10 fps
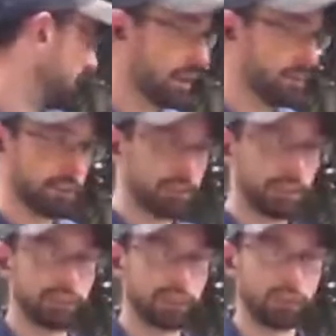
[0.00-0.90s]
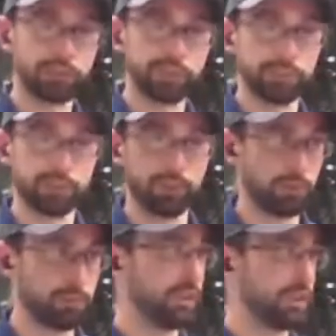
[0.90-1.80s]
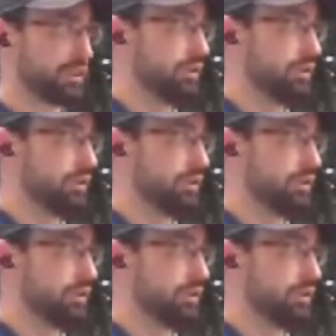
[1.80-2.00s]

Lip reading: chemically controls those growth points.